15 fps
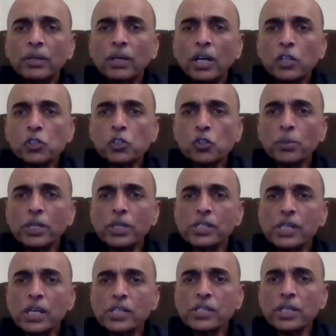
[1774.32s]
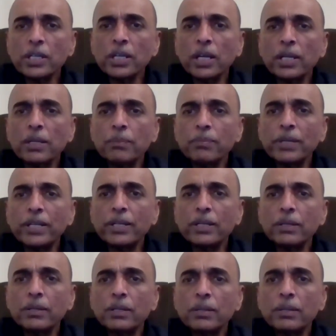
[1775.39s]
Anshuman is asking, I
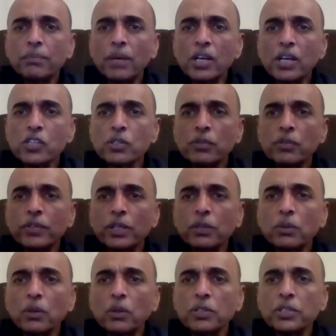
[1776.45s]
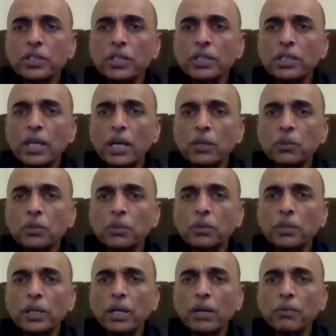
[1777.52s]
completed Master of Technology in Nano
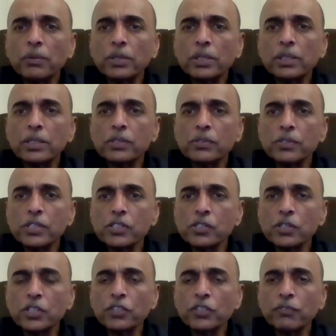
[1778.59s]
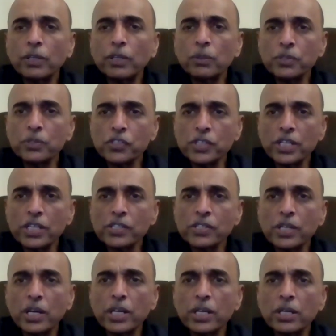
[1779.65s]
and I worked as research fellow in
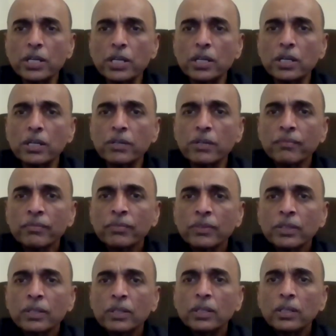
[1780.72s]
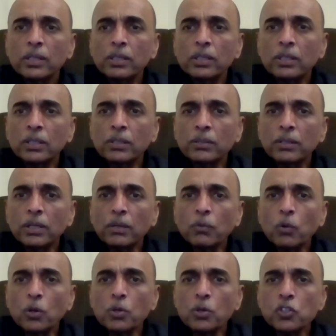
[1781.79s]
CSIR. I
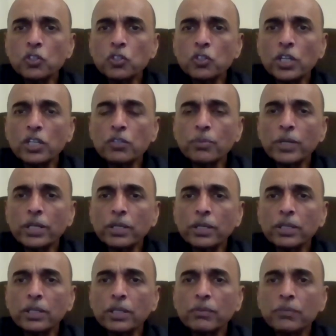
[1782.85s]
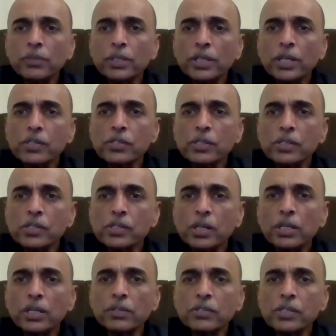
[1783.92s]
want to change my career and work as
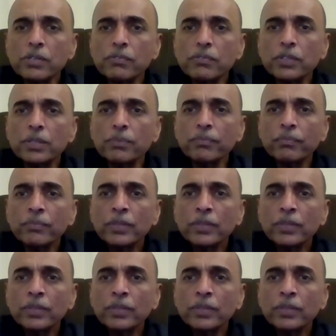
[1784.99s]
consultancy firm.